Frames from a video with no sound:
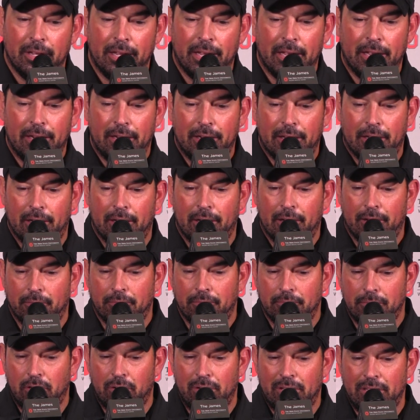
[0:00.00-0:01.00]
and uh,
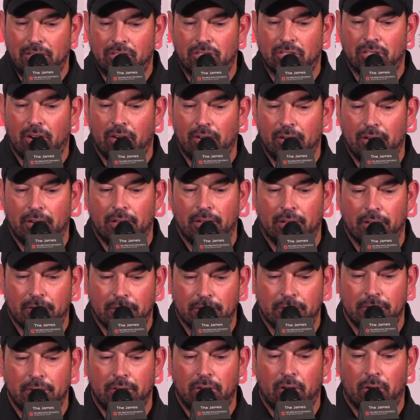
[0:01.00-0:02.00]
you know, he's starting to
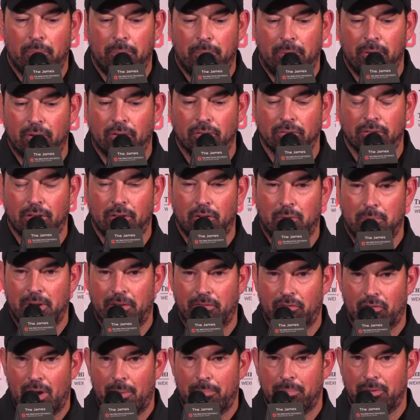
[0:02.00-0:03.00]
you know build a little bit
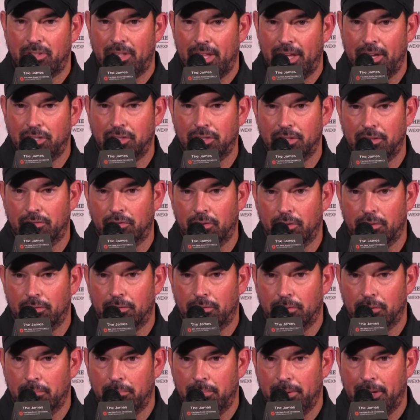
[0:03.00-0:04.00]
of reputation for,
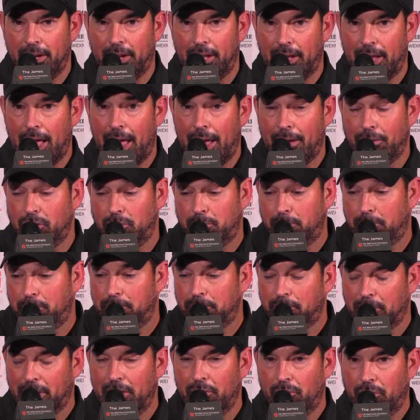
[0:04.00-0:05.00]
for being a guy who's
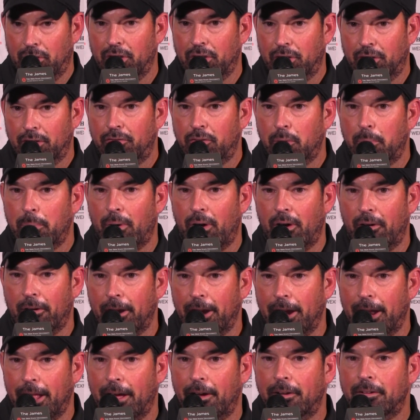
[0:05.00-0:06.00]
playing really good football
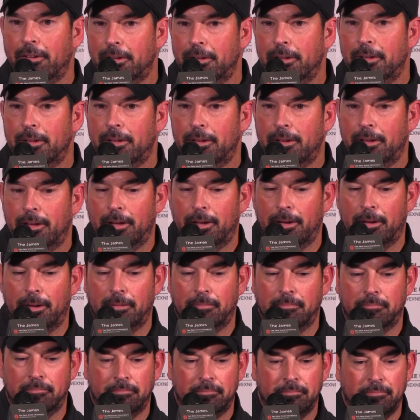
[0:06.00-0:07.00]
right now.
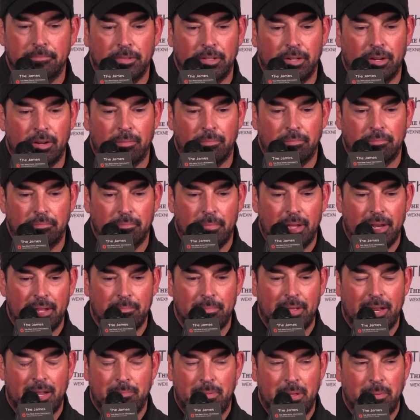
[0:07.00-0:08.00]
Um, you know, many
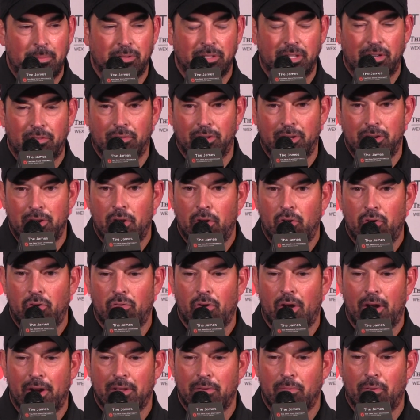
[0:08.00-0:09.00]
many people didn't really know who
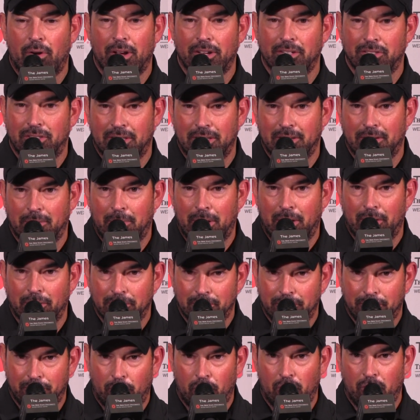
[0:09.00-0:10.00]
Ronnie was about
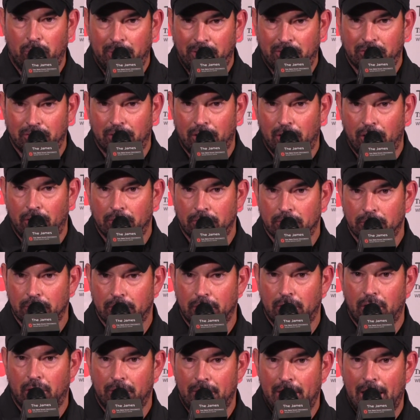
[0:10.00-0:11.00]
four weeks ago.
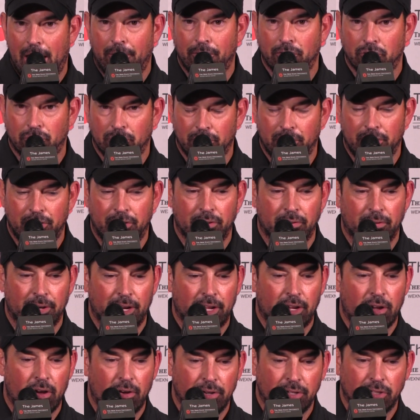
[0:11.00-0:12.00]
You know, and now he's really doing
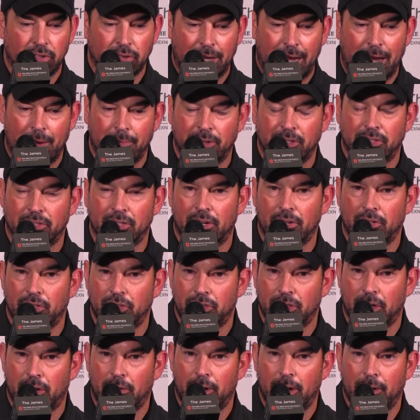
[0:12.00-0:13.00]
it. Cody Simon's starting to
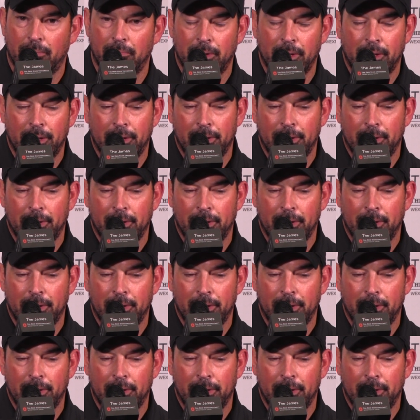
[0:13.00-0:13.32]
show up,